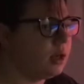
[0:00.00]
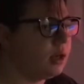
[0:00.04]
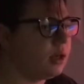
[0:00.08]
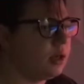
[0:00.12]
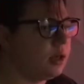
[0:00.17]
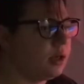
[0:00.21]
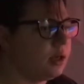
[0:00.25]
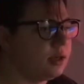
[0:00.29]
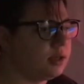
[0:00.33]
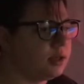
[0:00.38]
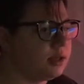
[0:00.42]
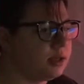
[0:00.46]

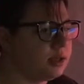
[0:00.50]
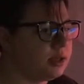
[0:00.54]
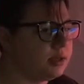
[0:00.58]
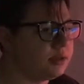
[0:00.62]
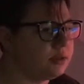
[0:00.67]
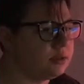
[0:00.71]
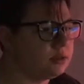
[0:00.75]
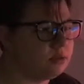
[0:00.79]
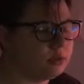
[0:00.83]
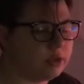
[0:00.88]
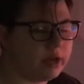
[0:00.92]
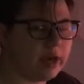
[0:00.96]

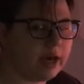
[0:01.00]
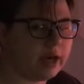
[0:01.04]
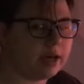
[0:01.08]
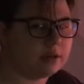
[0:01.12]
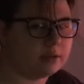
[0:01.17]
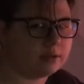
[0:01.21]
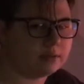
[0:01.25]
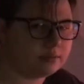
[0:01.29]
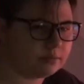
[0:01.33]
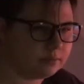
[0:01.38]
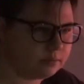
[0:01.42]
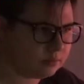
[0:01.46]
And yeah,
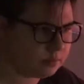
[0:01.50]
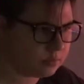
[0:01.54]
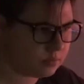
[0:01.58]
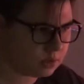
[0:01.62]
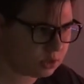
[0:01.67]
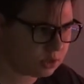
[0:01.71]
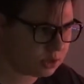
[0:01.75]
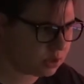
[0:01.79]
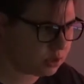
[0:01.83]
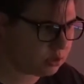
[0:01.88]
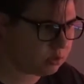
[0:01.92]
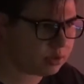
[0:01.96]

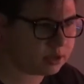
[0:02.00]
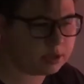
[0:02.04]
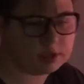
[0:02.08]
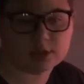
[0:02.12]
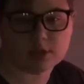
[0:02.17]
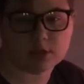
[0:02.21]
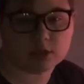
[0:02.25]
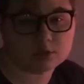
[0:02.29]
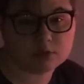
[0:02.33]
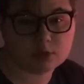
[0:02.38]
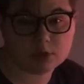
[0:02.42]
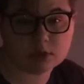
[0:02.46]
so it's
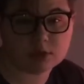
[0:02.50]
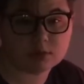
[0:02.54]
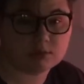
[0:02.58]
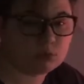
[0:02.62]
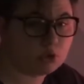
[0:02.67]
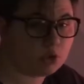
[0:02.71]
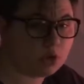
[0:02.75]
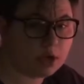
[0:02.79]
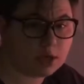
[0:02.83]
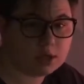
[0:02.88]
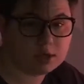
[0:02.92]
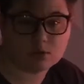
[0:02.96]
gonna look
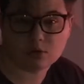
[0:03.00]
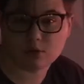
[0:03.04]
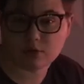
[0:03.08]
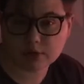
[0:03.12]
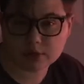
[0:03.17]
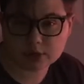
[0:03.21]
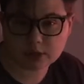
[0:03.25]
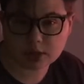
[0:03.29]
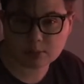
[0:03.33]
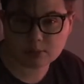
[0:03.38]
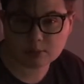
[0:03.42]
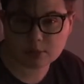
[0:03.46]
great. Only
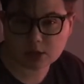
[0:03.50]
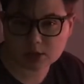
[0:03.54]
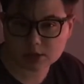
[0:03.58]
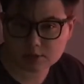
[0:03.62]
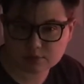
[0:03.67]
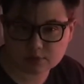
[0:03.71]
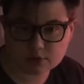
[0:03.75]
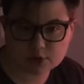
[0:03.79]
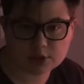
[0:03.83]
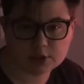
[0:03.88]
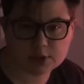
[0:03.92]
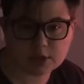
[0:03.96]
$10 for
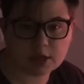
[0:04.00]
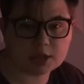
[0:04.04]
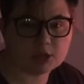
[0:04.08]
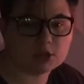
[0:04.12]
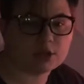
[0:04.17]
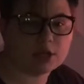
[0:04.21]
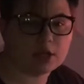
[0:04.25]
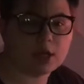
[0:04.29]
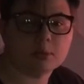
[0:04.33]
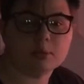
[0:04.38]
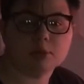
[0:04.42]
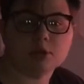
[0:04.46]
a stand on
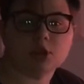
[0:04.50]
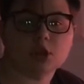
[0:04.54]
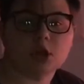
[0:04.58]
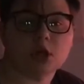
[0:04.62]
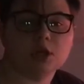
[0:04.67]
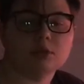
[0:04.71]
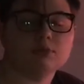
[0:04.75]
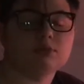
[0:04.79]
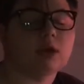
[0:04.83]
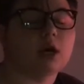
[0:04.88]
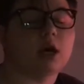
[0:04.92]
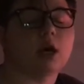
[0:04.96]

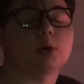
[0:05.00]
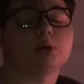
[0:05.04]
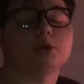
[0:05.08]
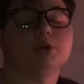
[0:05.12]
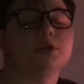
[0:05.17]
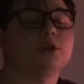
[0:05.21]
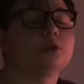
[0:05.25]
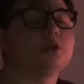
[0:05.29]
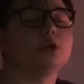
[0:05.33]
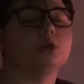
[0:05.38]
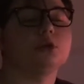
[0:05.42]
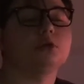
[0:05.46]
Amazon. How can
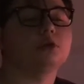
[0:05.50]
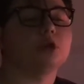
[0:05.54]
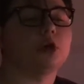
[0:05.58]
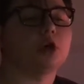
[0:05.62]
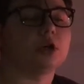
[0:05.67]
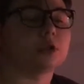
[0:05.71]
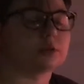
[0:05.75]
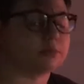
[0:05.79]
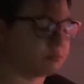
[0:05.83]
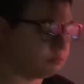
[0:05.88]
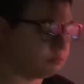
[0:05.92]
you go wrong?